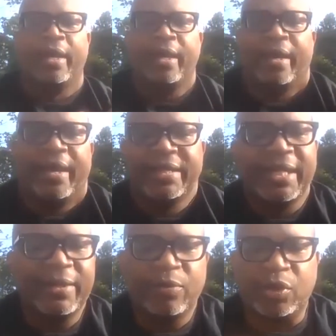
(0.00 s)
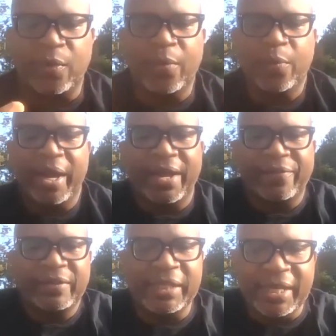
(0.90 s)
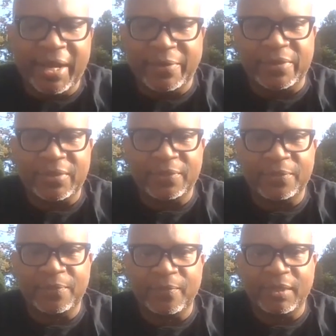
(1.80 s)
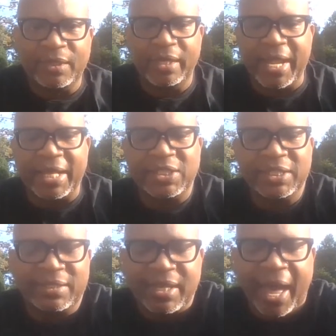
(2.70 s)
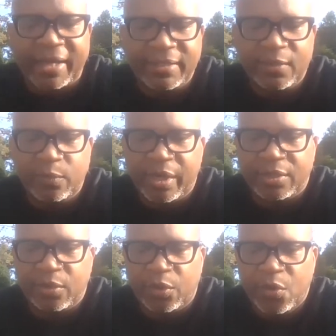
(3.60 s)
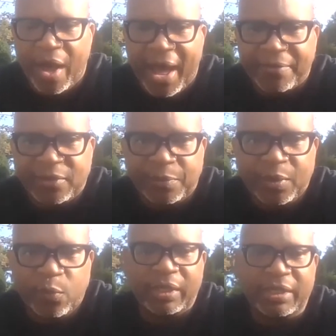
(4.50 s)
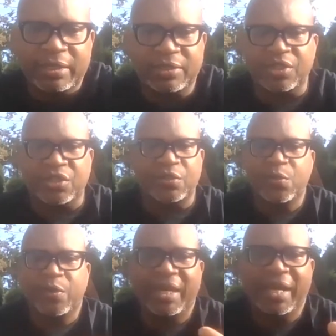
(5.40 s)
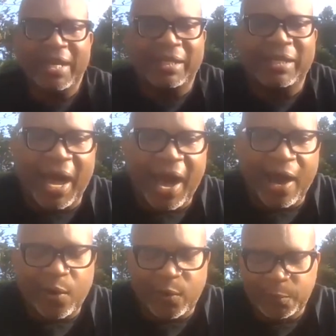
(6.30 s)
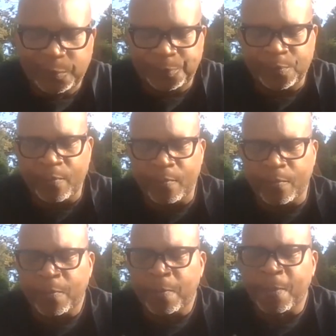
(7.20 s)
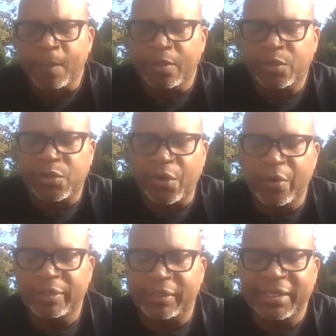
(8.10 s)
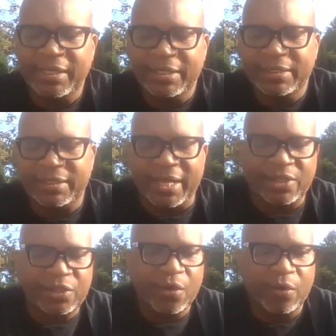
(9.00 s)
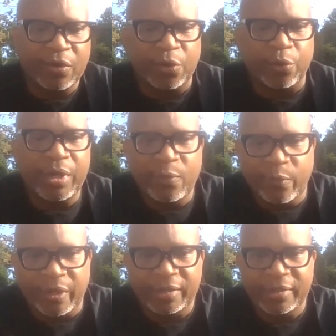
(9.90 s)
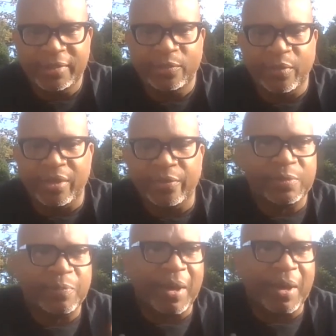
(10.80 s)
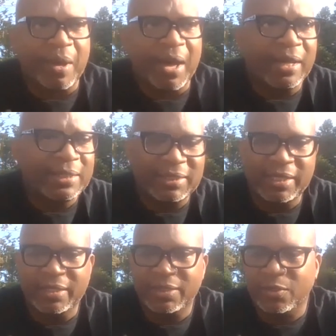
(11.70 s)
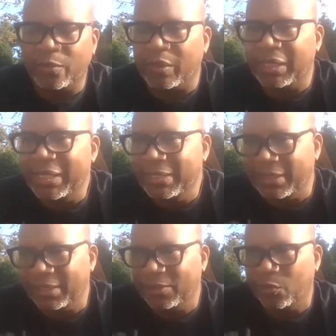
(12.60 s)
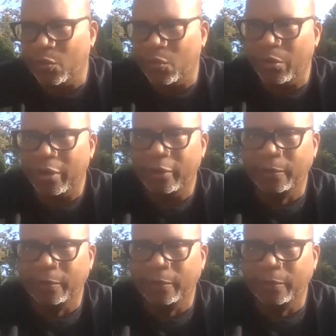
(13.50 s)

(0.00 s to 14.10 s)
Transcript: and then throw away everything else. And that's exactly what you have to be willing to do. You can't allow certain things that you don't agree with, whether it's politics or religion or